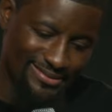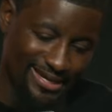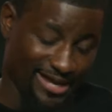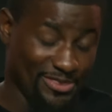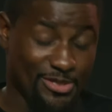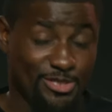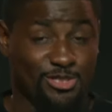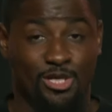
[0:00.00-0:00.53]

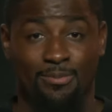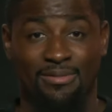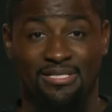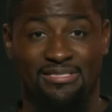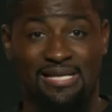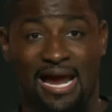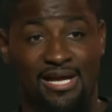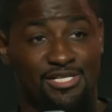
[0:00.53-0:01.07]
this sermon
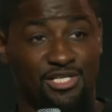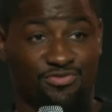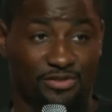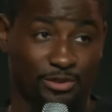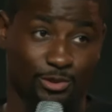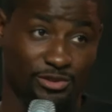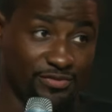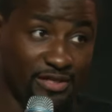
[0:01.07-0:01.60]
is not just for
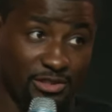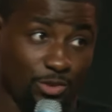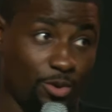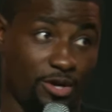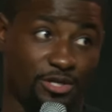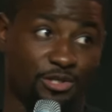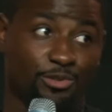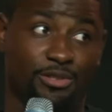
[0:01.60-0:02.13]
those of us who are
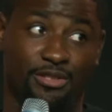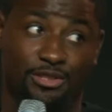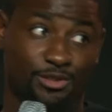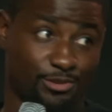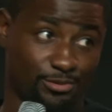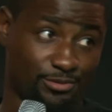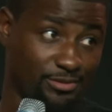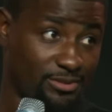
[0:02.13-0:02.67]
new to
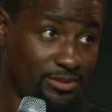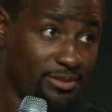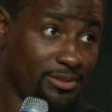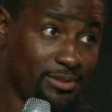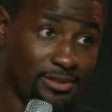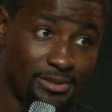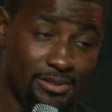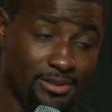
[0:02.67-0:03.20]
you.
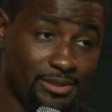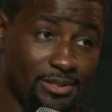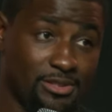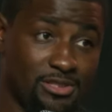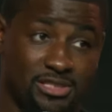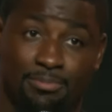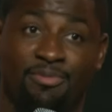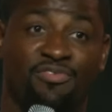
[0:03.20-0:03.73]

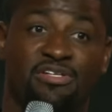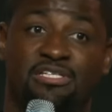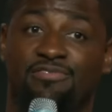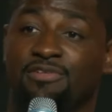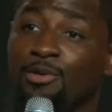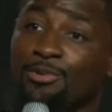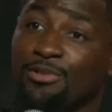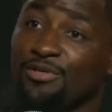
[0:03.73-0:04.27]
Some of us have
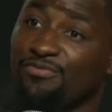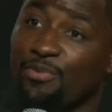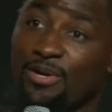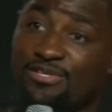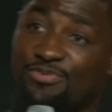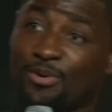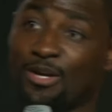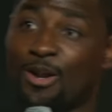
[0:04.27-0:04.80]
known your voice
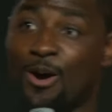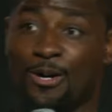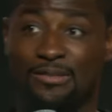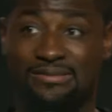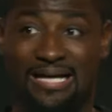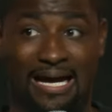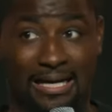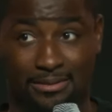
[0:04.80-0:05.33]
for a long
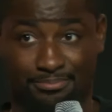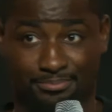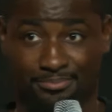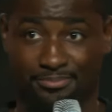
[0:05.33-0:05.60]
time.